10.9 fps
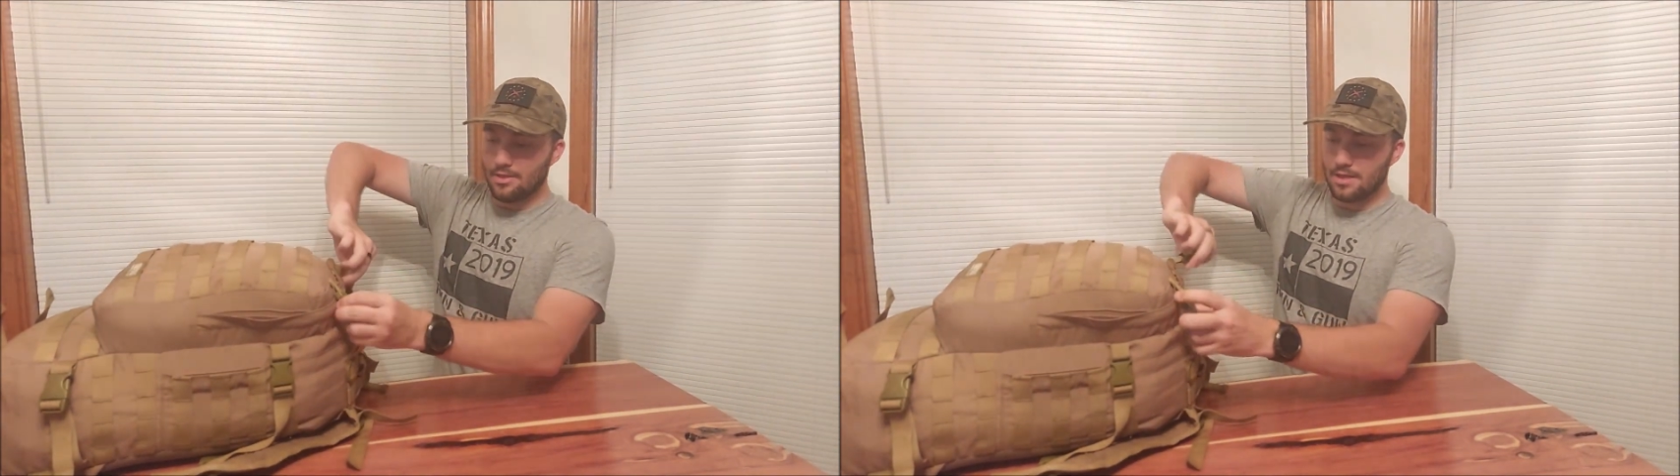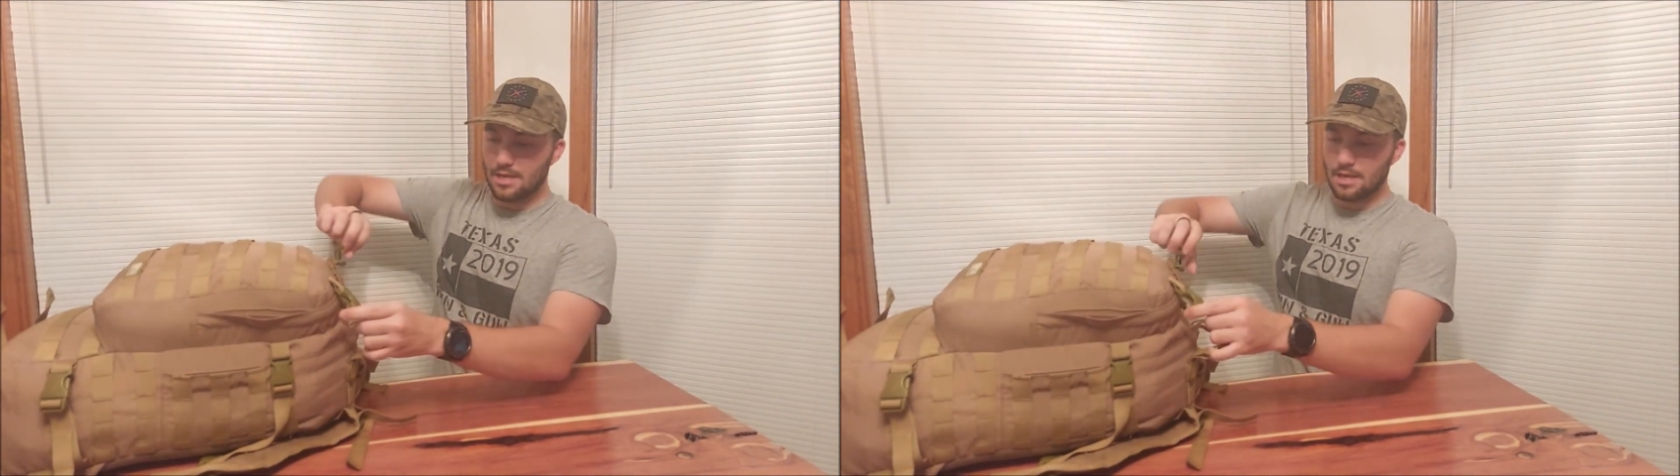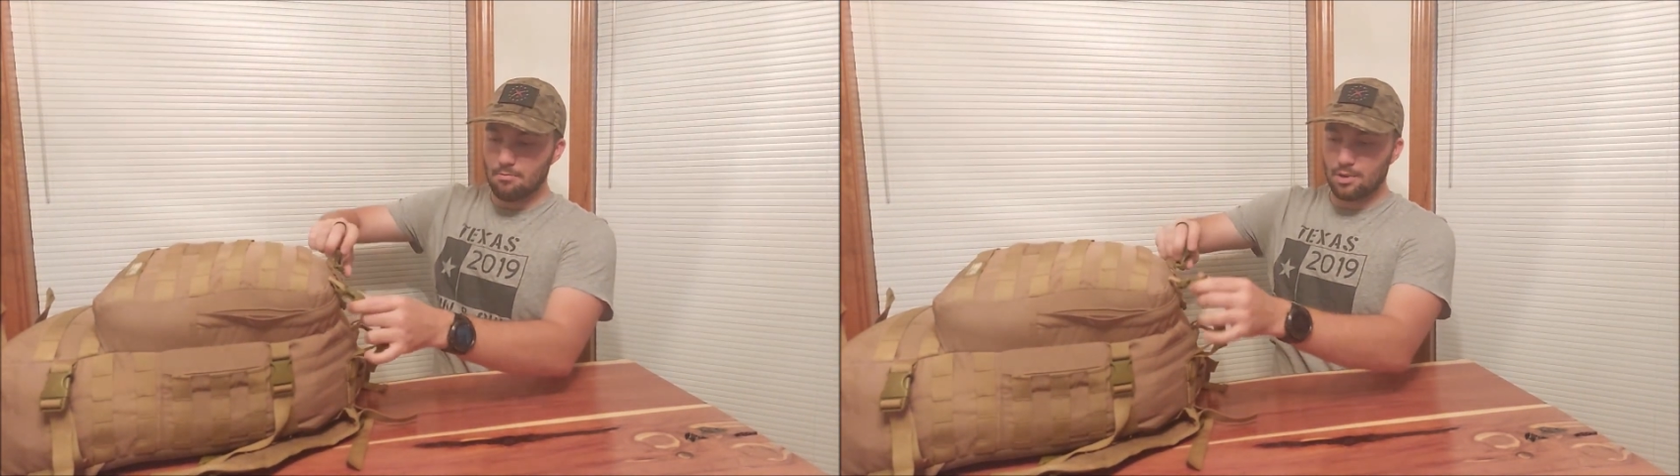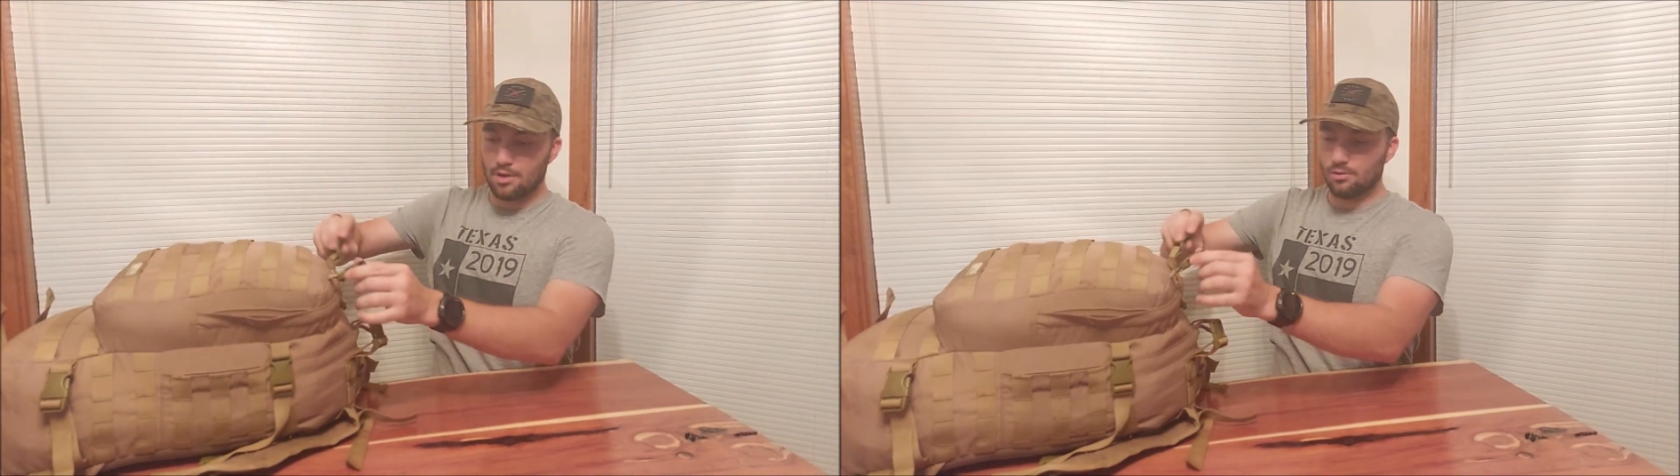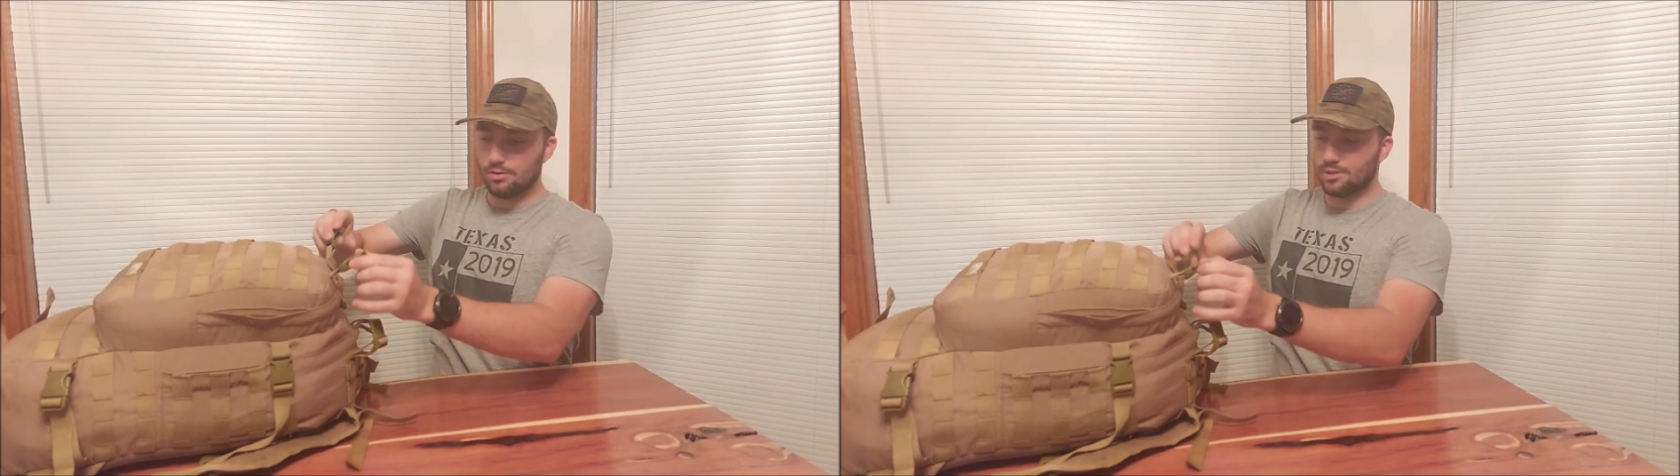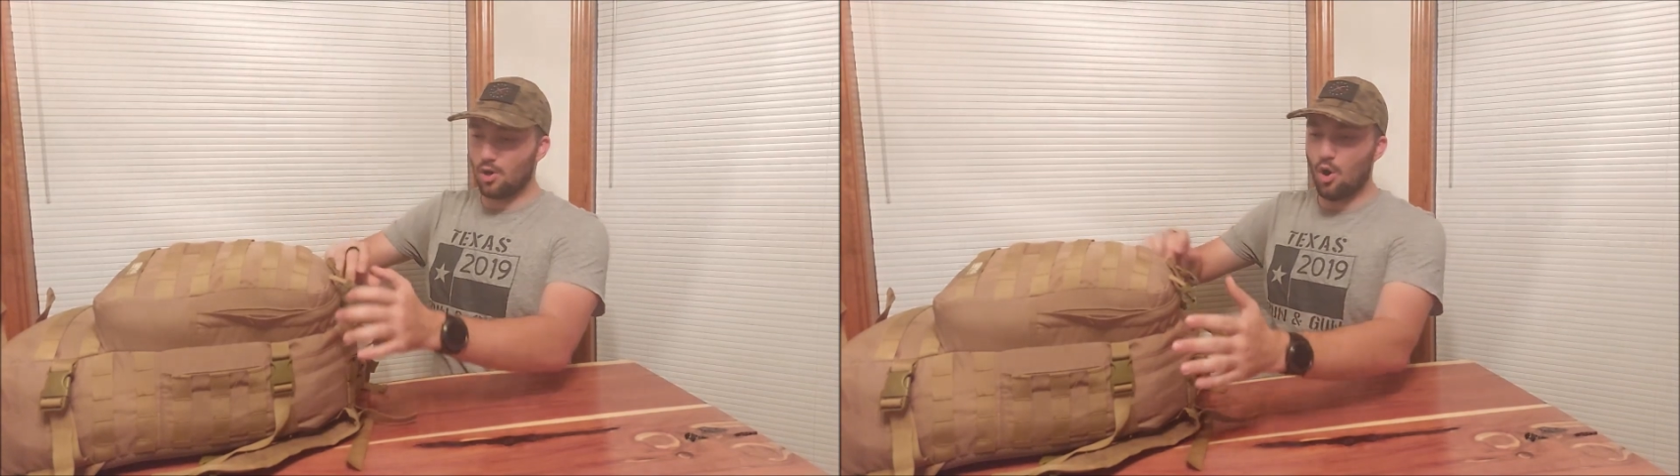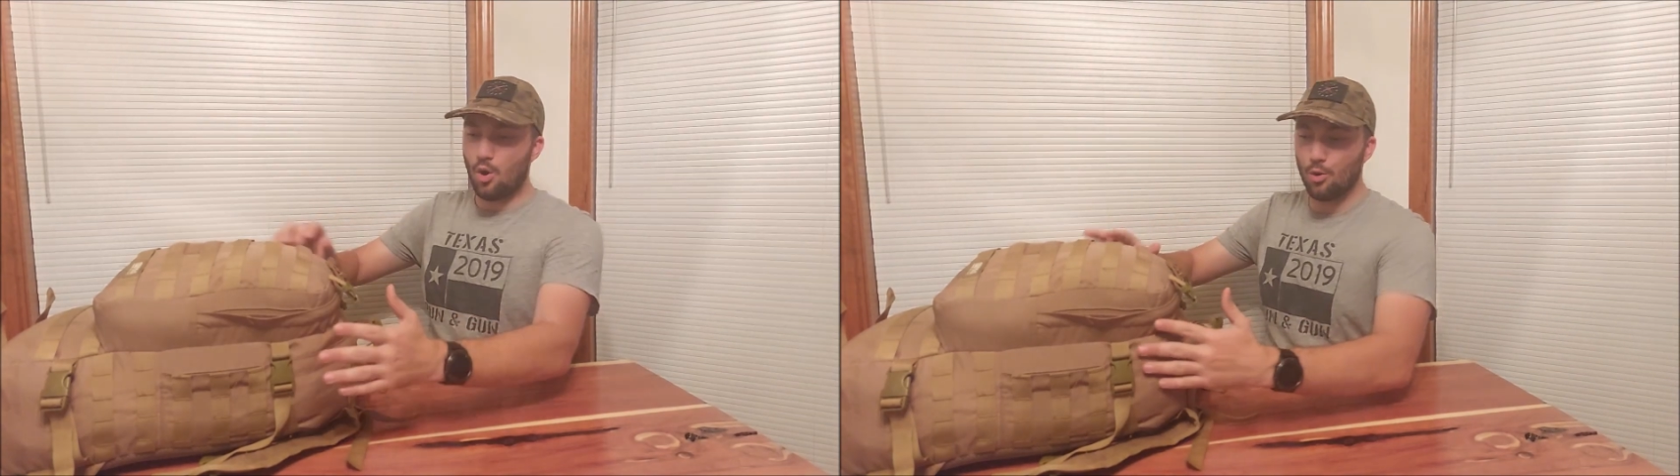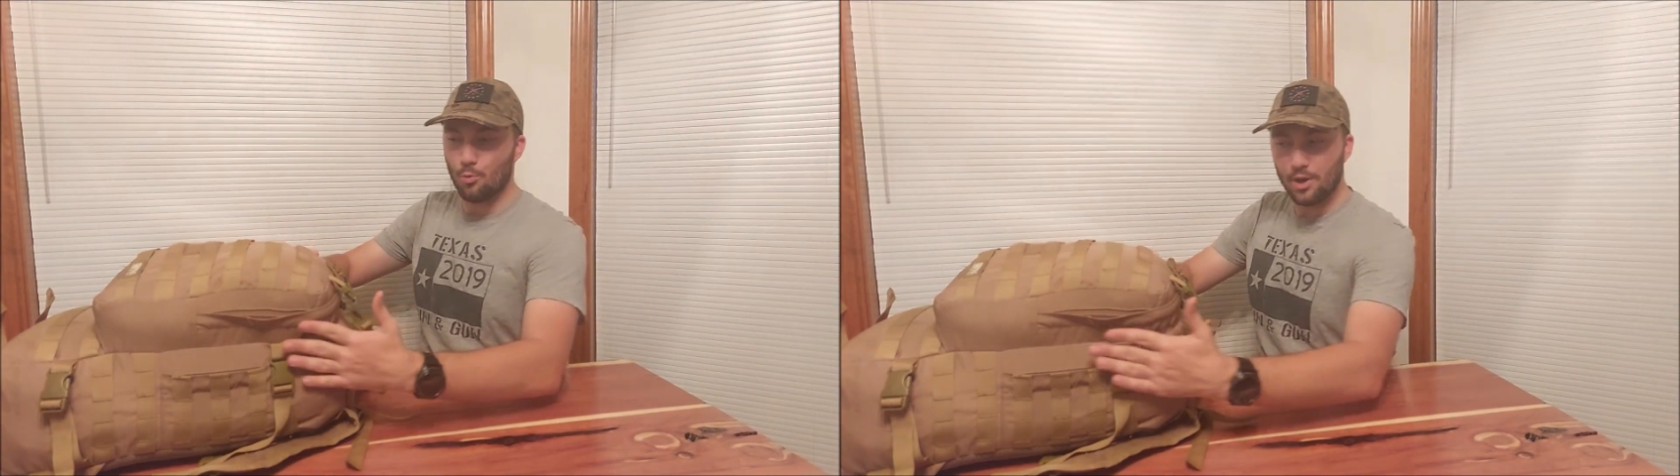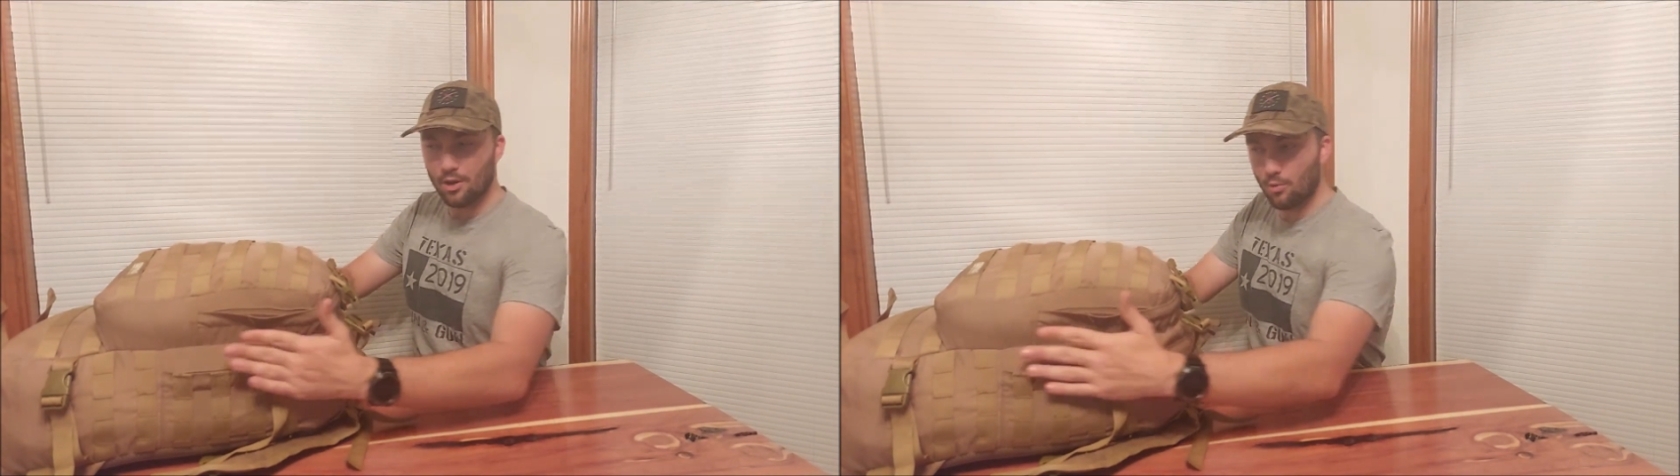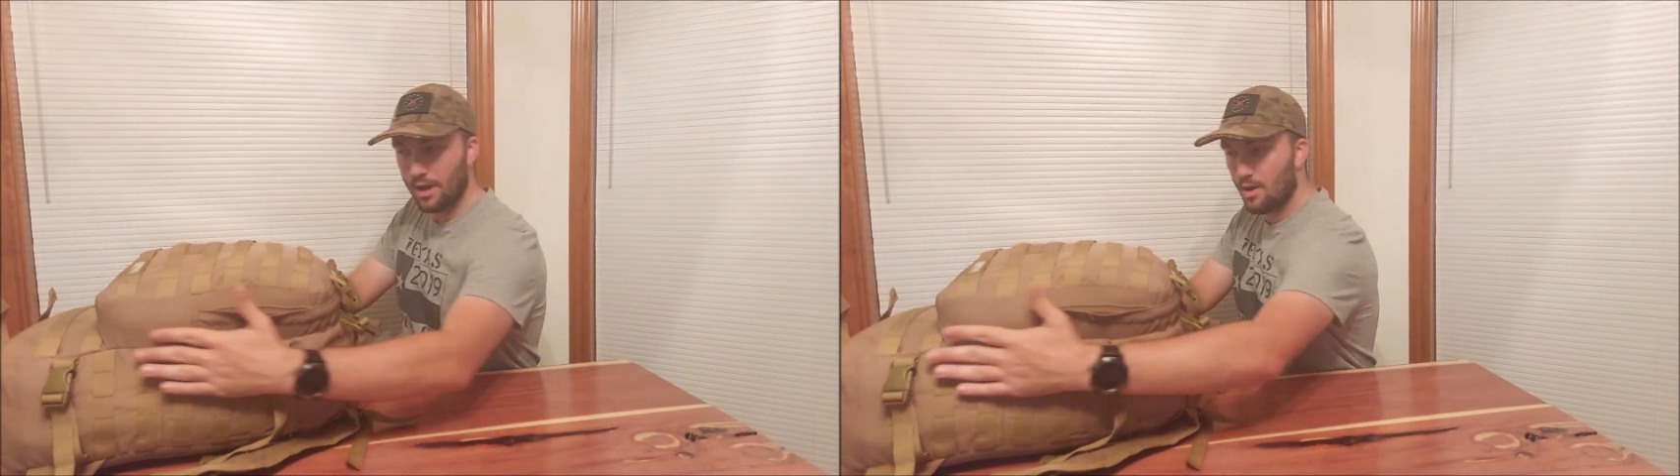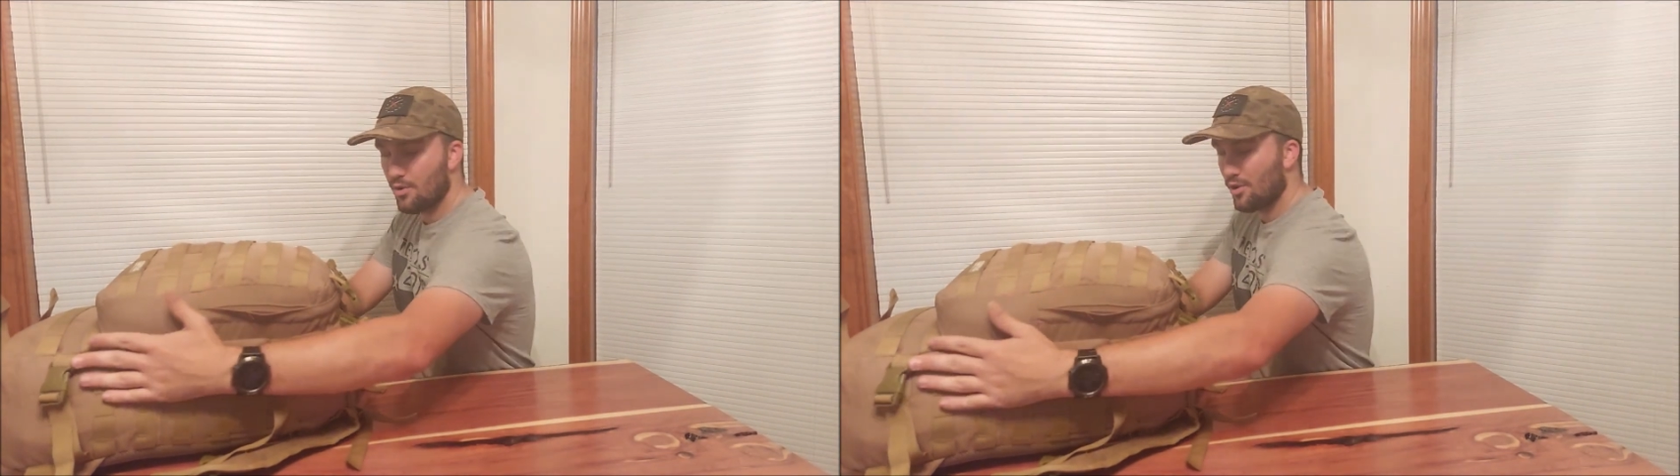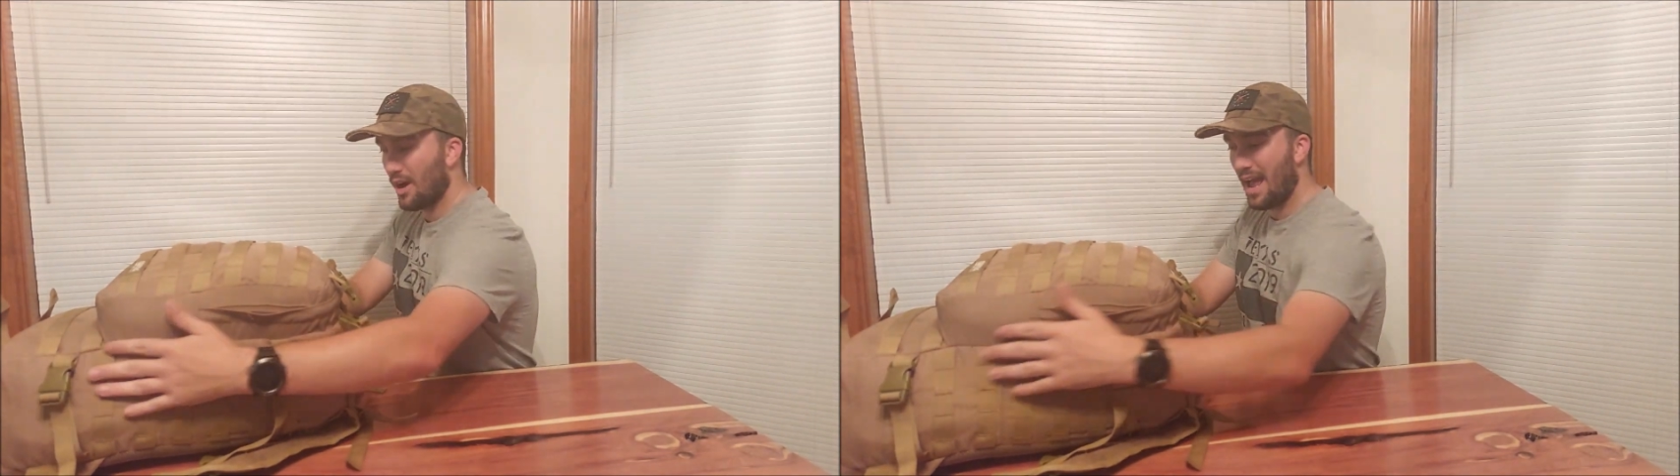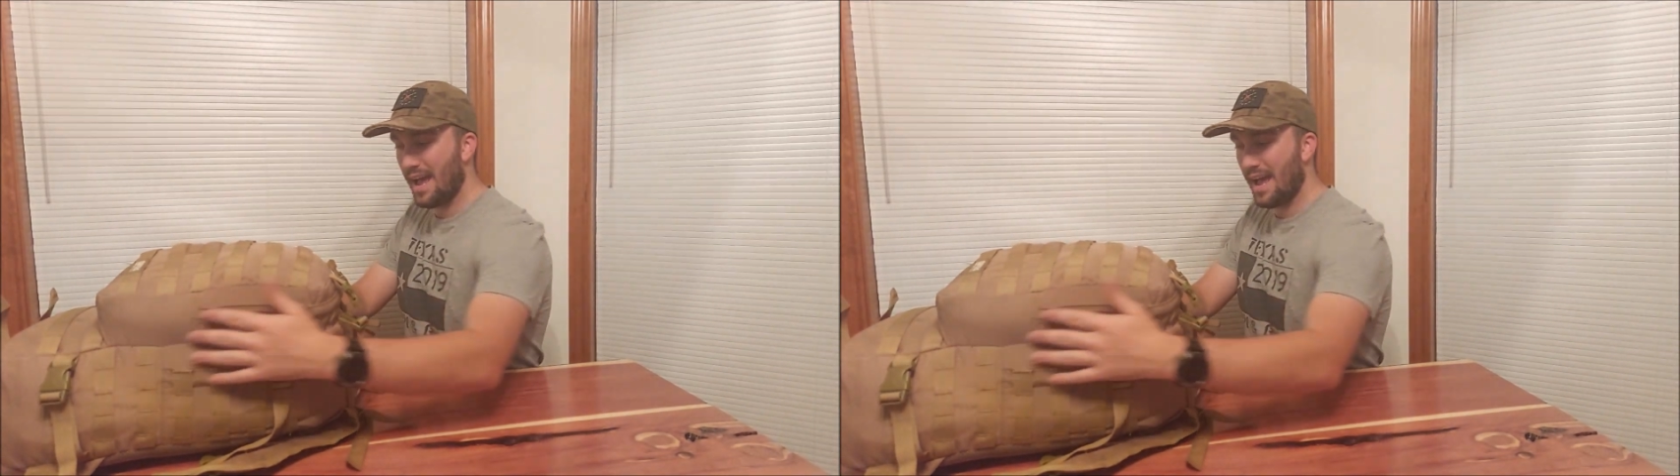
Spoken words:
The buckles all the way around are